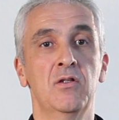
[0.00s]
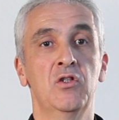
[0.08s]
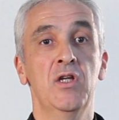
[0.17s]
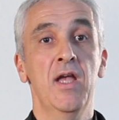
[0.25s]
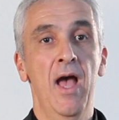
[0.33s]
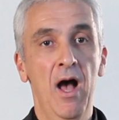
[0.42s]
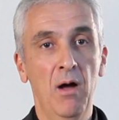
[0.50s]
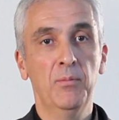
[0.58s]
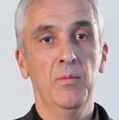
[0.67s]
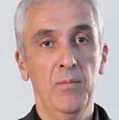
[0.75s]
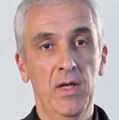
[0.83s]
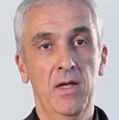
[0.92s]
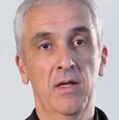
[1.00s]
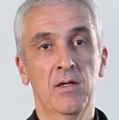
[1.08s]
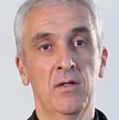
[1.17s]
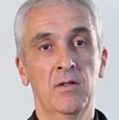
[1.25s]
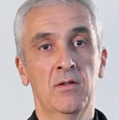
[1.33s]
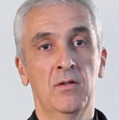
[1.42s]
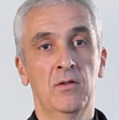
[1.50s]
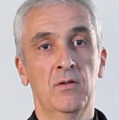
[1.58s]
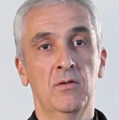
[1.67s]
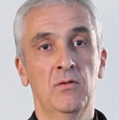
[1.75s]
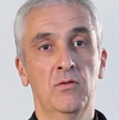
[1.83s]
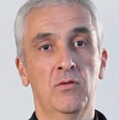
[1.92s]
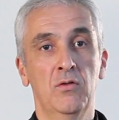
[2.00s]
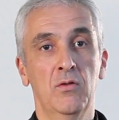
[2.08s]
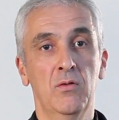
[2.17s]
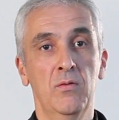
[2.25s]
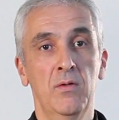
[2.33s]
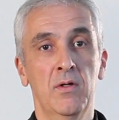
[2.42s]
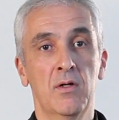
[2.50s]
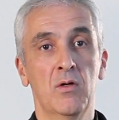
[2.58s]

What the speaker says: She helped me to